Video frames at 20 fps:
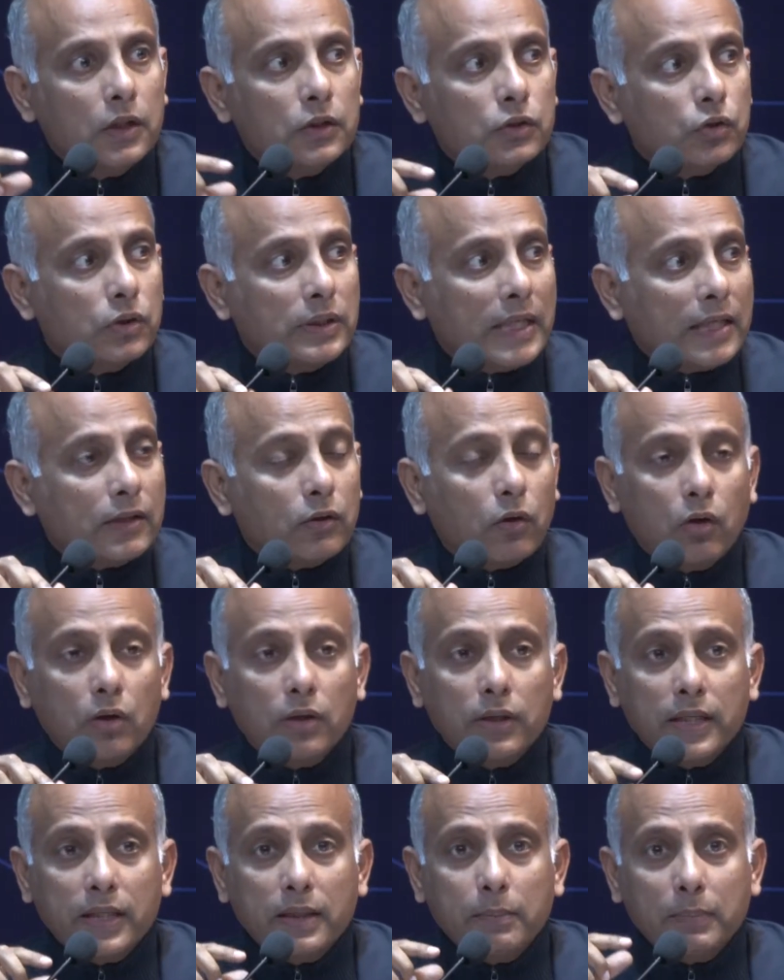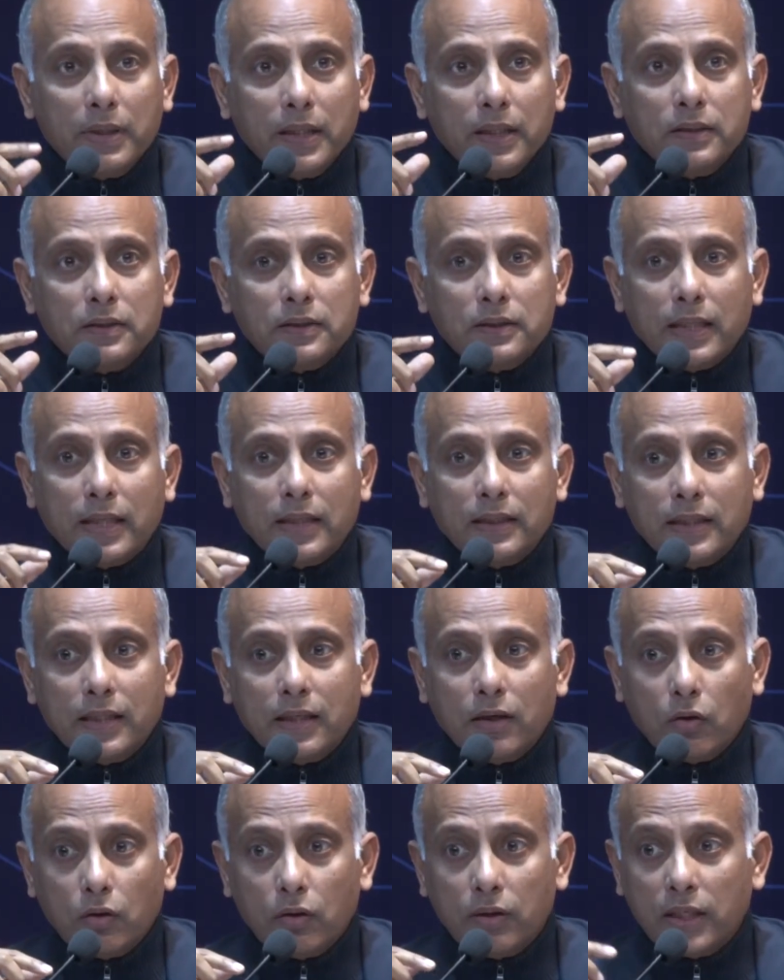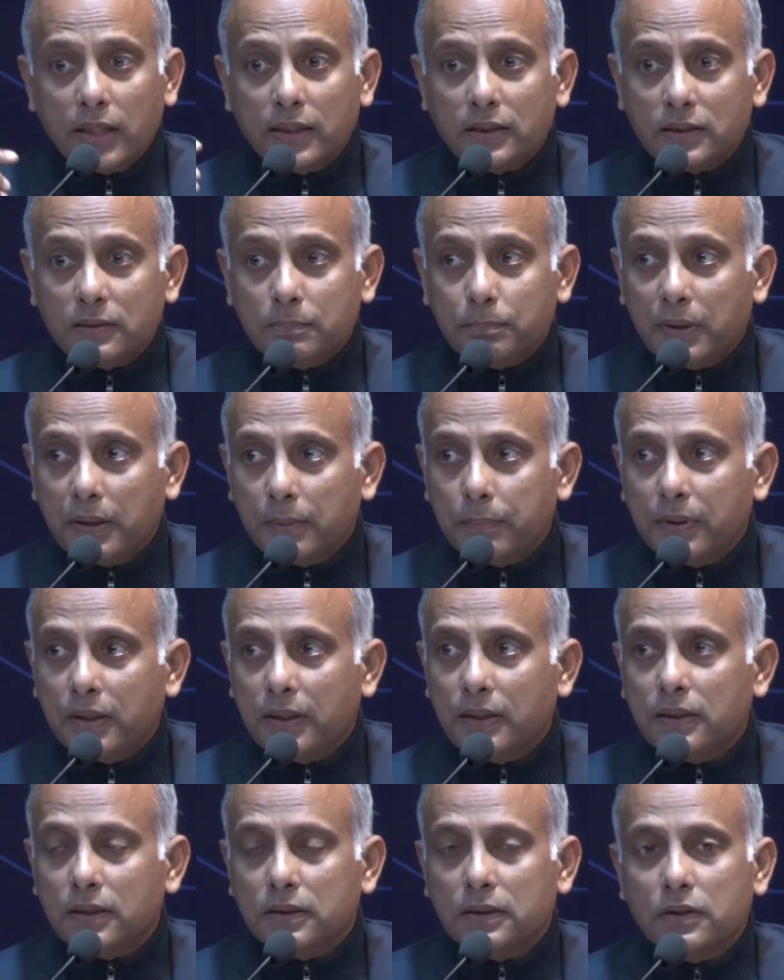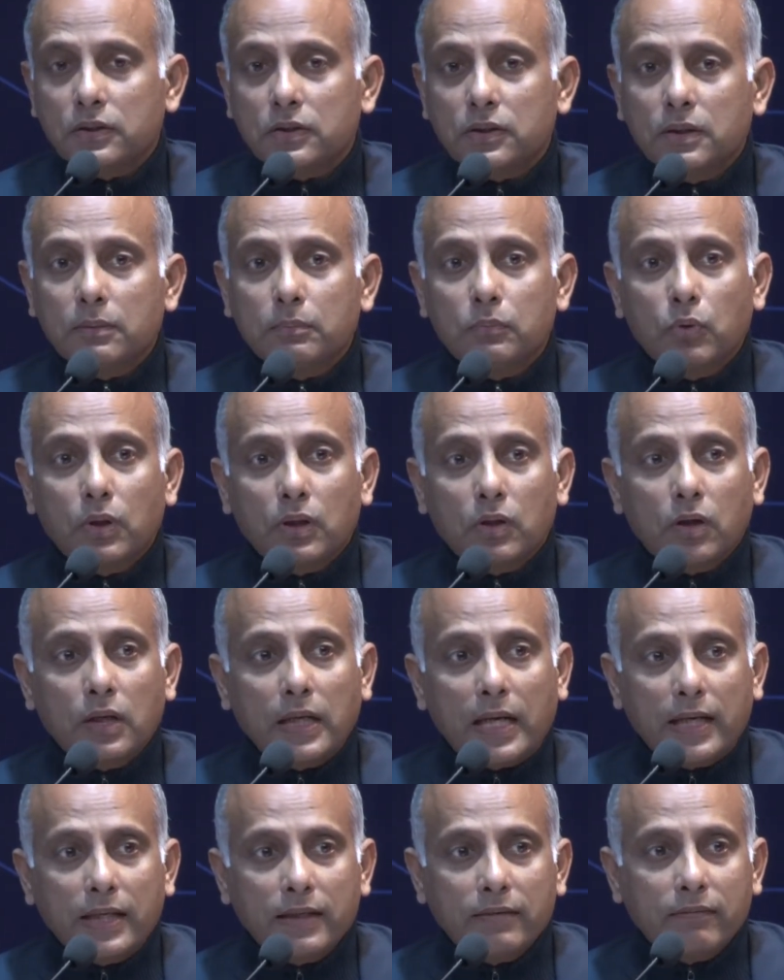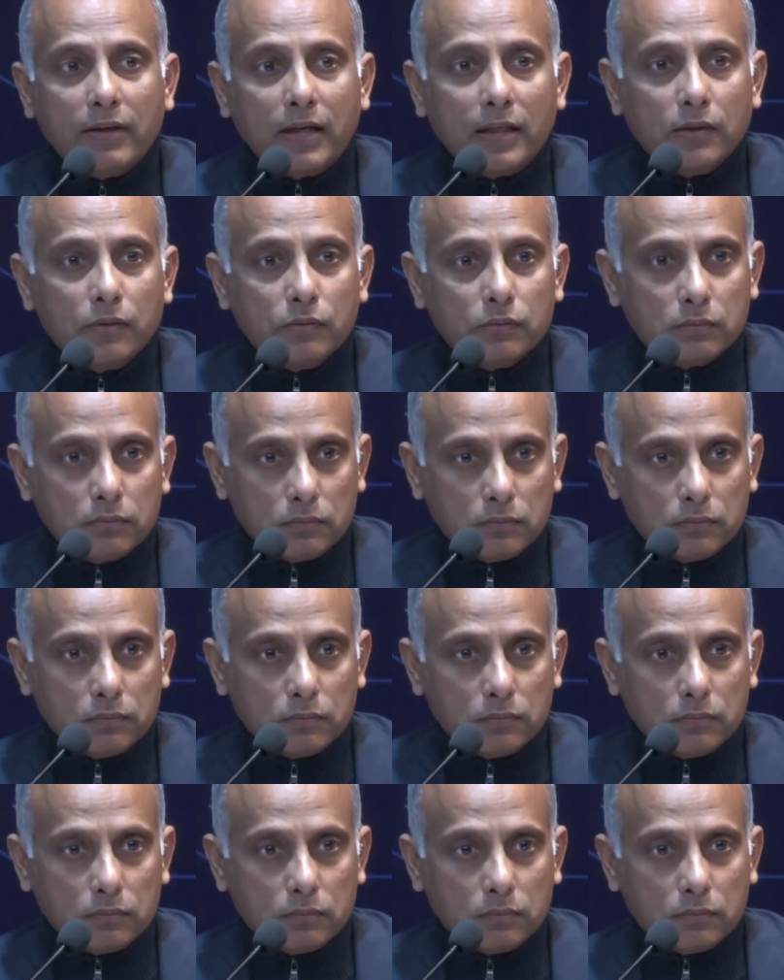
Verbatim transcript: So that already means that there are already people in the system who are not adding value.